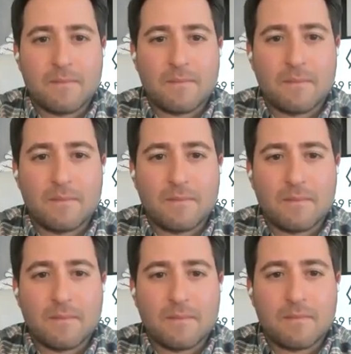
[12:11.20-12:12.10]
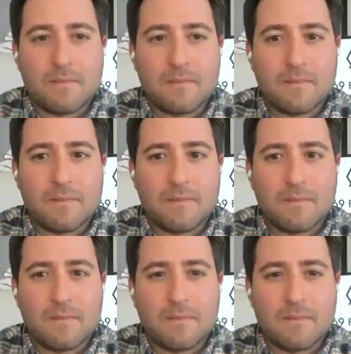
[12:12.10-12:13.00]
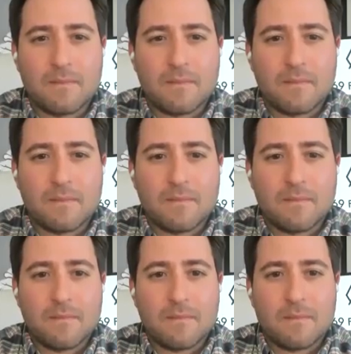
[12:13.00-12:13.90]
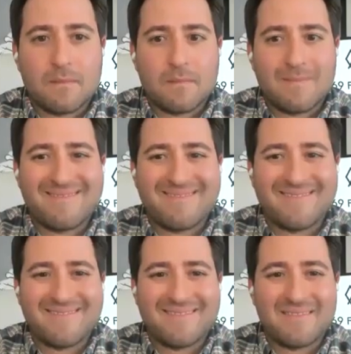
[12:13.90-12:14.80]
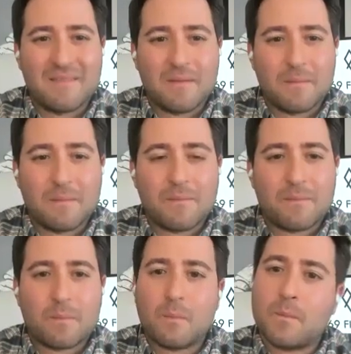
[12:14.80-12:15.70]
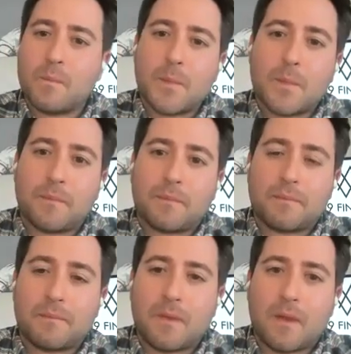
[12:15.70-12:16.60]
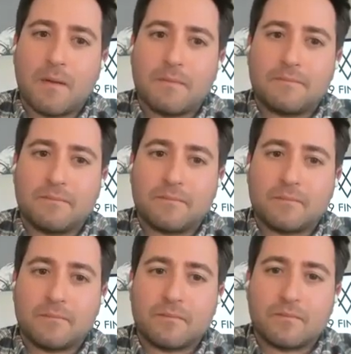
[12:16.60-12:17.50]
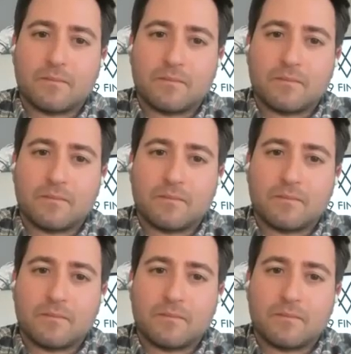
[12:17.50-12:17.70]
(silent)